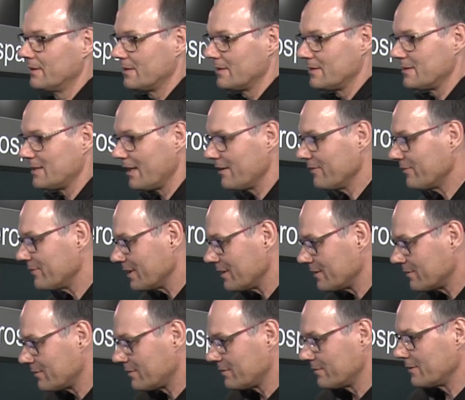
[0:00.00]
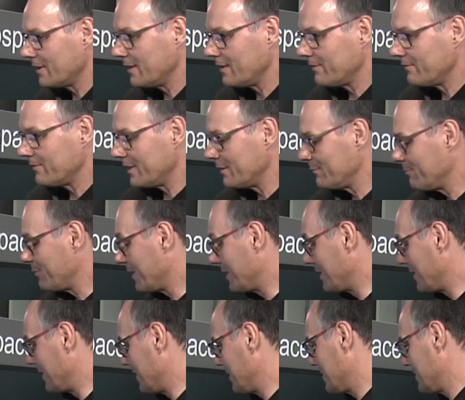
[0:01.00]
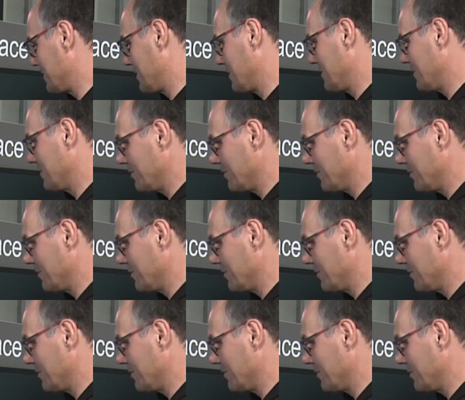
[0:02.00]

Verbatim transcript: safety relevant parts,